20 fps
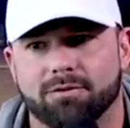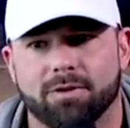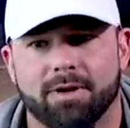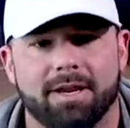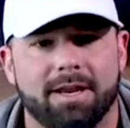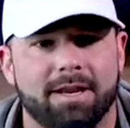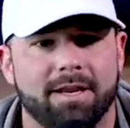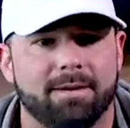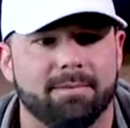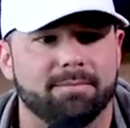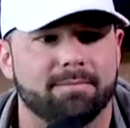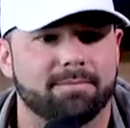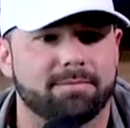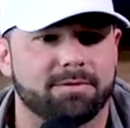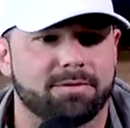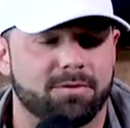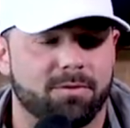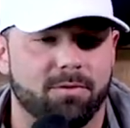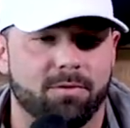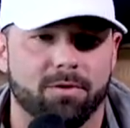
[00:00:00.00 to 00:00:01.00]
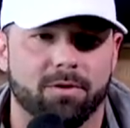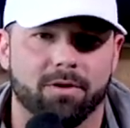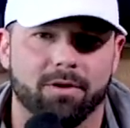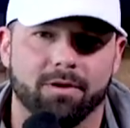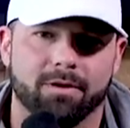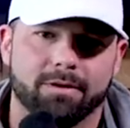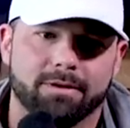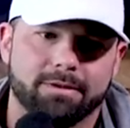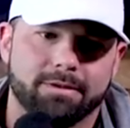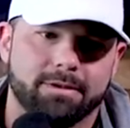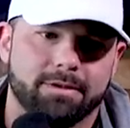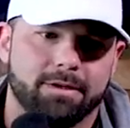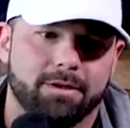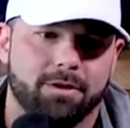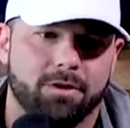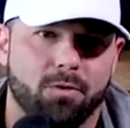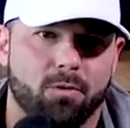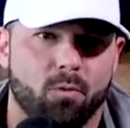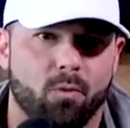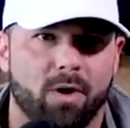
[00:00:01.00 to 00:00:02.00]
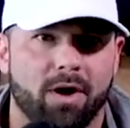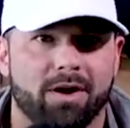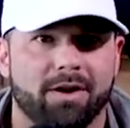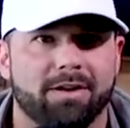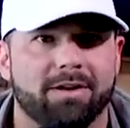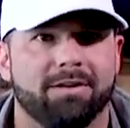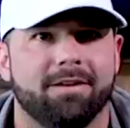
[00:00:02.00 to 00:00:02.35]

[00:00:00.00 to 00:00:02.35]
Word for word: Dreams" or you know, "Where